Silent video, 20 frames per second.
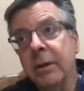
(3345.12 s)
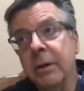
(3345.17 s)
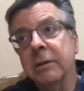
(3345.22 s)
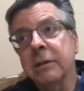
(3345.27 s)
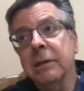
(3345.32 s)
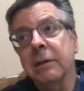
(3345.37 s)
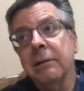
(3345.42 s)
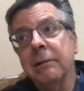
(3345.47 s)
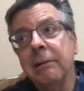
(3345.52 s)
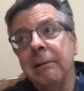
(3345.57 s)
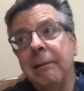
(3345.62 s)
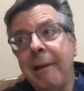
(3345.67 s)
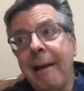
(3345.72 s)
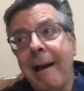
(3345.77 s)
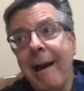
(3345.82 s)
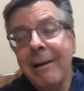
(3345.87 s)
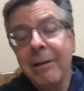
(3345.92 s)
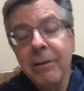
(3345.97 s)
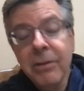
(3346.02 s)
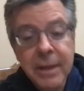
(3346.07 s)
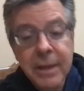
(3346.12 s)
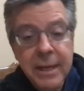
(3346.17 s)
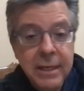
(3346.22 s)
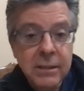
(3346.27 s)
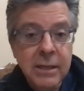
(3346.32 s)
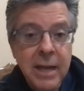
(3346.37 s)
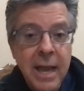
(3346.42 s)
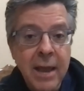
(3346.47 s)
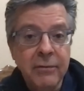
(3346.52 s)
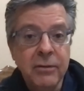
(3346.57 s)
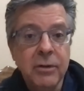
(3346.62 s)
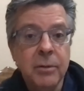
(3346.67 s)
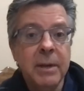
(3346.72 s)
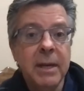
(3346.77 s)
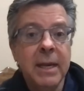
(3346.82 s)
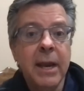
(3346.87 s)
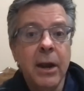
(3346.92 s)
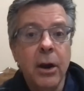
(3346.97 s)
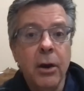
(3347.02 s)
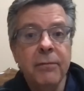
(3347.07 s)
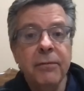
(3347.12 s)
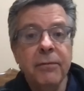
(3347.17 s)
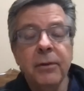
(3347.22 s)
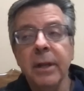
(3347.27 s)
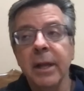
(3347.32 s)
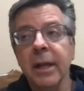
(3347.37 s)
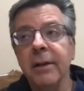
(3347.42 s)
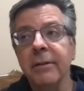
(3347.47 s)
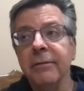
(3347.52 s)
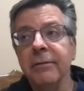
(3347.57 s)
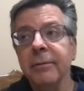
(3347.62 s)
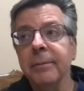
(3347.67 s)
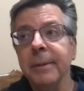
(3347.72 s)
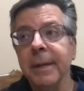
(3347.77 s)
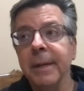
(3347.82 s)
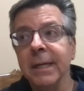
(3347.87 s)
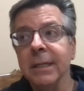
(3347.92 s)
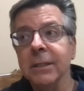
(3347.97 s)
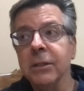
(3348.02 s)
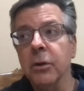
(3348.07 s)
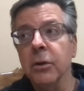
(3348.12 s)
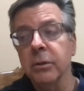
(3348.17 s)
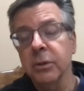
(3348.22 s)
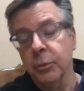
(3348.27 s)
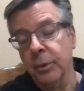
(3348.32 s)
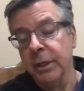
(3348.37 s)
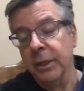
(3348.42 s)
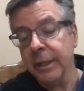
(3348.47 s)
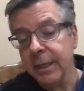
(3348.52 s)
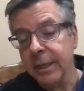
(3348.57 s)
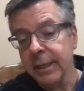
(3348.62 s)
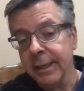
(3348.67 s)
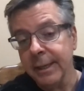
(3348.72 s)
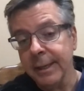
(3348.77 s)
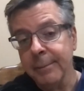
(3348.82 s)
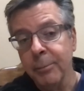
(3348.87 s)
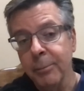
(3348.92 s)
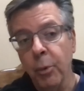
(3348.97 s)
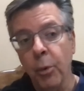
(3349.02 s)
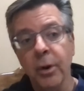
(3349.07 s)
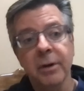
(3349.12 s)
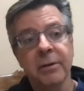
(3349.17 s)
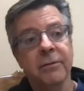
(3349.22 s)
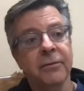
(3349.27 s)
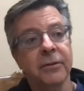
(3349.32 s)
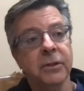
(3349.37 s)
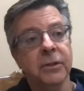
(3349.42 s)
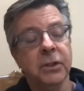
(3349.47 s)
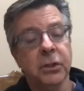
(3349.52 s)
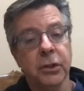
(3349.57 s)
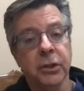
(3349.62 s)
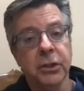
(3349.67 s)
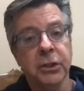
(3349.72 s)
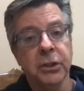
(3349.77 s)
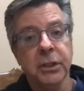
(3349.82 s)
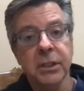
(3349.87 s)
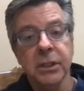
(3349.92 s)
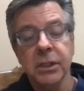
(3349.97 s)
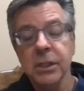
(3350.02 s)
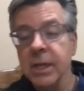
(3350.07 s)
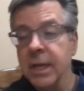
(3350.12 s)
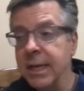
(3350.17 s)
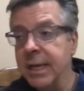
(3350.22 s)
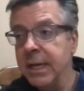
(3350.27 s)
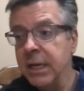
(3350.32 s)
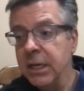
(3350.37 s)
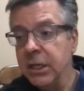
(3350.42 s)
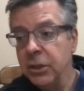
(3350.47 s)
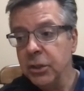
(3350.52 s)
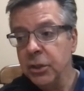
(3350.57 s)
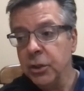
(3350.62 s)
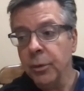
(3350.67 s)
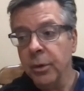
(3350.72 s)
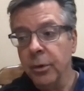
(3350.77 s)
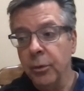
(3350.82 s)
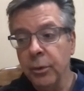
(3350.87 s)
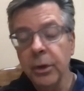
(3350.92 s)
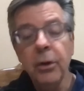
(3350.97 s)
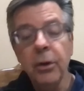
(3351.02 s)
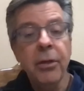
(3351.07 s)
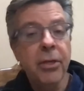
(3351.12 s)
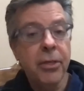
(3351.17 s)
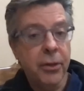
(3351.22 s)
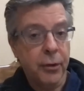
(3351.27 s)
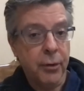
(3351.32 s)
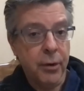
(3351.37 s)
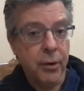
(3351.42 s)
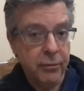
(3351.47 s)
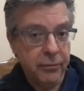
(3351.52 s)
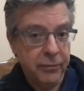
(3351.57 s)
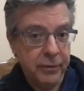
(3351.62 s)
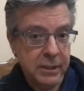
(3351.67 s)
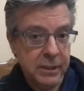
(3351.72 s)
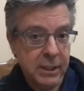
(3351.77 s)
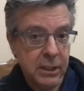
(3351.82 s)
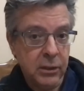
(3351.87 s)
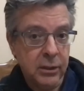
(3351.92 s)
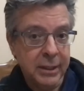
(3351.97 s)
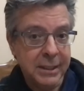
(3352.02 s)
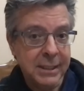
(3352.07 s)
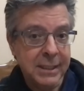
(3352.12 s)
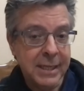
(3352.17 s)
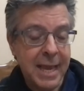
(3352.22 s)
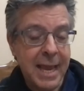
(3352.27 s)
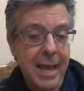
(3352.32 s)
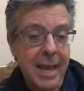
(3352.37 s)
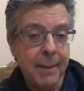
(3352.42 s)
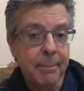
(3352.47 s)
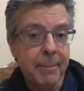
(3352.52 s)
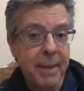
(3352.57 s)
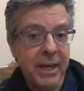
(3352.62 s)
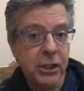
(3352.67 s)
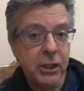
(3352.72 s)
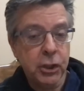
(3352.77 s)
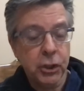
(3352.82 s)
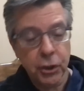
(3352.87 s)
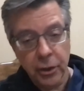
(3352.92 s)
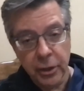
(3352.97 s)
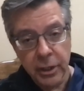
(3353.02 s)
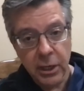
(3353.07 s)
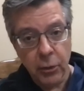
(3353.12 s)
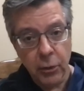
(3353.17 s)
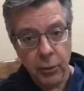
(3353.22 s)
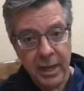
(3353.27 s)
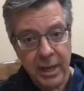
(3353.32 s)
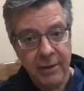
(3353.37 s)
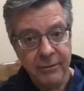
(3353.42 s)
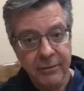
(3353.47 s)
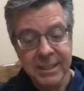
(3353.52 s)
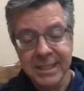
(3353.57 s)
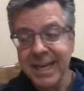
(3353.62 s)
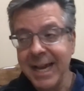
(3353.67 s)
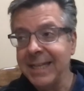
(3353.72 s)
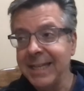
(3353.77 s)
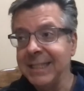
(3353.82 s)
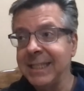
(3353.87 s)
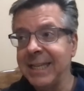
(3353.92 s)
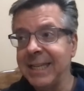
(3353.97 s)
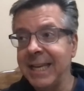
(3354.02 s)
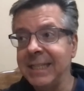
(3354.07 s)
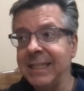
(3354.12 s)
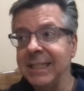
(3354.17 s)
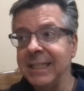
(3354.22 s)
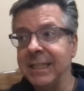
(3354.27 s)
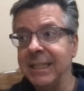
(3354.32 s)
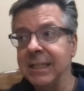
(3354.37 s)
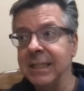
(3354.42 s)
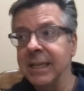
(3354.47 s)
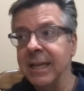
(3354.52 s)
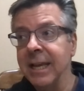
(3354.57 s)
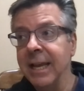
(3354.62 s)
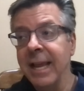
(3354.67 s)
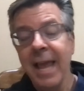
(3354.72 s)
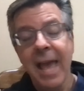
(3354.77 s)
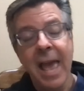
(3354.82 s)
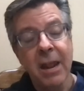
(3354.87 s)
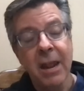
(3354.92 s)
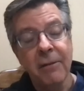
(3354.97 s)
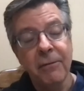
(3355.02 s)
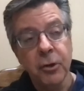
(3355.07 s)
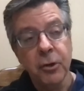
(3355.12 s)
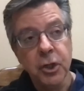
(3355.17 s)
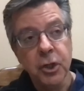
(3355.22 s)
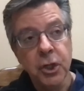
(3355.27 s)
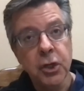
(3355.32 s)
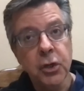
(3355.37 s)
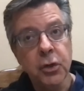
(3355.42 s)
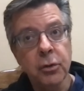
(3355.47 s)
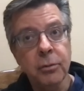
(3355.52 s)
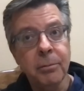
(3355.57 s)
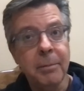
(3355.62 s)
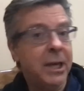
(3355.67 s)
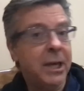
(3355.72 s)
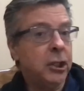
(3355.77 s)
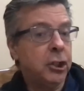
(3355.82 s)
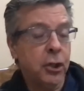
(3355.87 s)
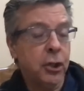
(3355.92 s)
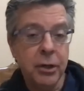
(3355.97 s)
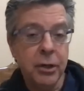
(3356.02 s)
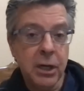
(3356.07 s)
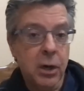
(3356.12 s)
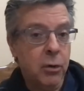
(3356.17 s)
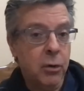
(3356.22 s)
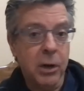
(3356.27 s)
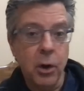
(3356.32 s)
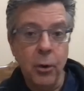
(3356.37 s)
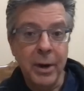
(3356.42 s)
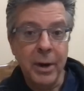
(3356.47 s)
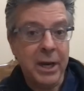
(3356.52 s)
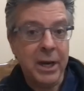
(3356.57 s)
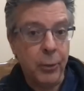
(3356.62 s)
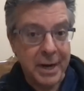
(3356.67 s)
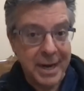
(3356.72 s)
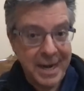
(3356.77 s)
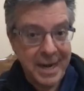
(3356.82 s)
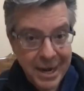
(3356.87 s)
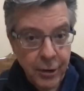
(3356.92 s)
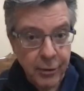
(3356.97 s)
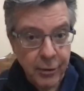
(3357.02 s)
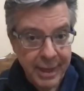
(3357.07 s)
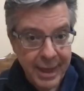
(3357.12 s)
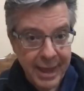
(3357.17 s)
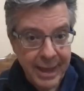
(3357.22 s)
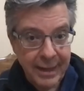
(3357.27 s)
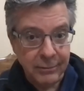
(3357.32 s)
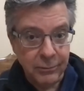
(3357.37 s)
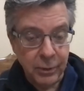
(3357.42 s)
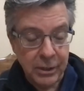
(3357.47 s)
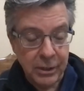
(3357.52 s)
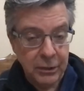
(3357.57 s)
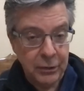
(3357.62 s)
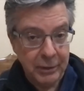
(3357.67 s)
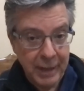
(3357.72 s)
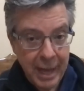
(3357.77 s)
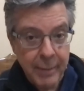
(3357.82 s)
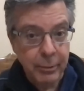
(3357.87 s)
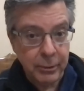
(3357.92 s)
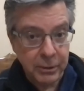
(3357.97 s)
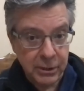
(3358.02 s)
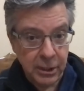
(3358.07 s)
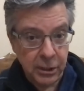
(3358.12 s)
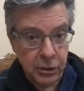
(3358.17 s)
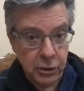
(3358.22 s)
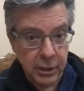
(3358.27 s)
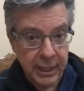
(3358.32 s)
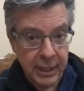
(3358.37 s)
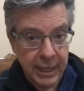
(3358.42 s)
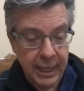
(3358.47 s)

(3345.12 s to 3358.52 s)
there's a lot of things you have to be careful of. Uh, so it's really important for surgeons to do a real thorough physical exam. Make sure you don't have a diastasis, and if you do, make sure you don't go anywhere near that with your liposuction